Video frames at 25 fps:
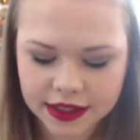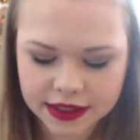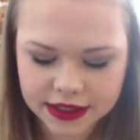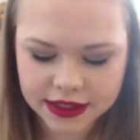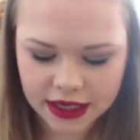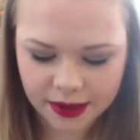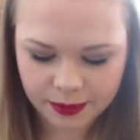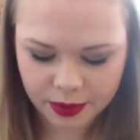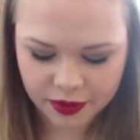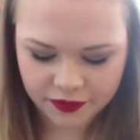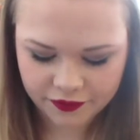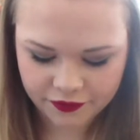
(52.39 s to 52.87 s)
because
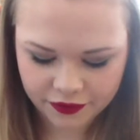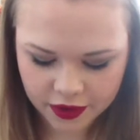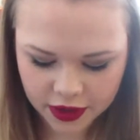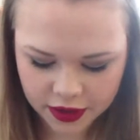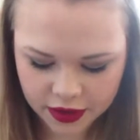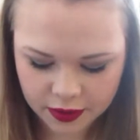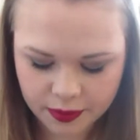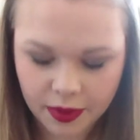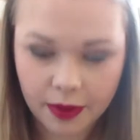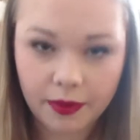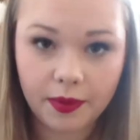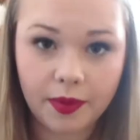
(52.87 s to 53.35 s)
I
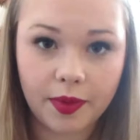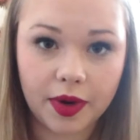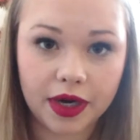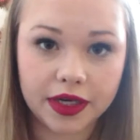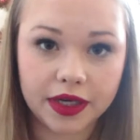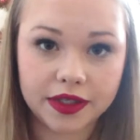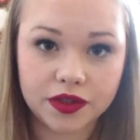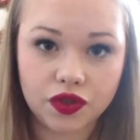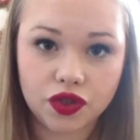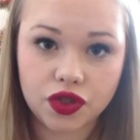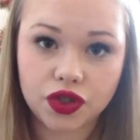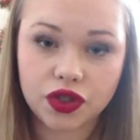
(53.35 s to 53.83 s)
prefer the bubble
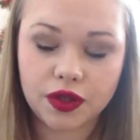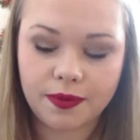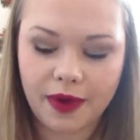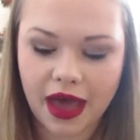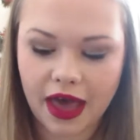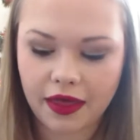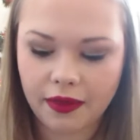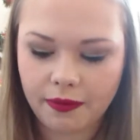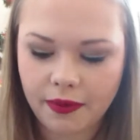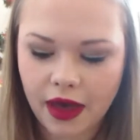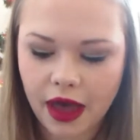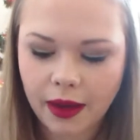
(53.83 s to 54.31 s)
bars to the
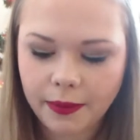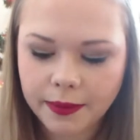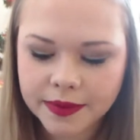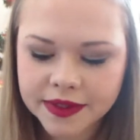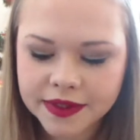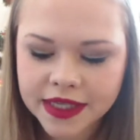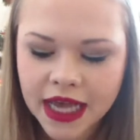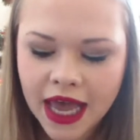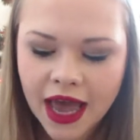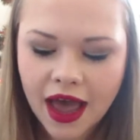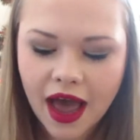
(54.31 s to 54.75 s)
bath bombs.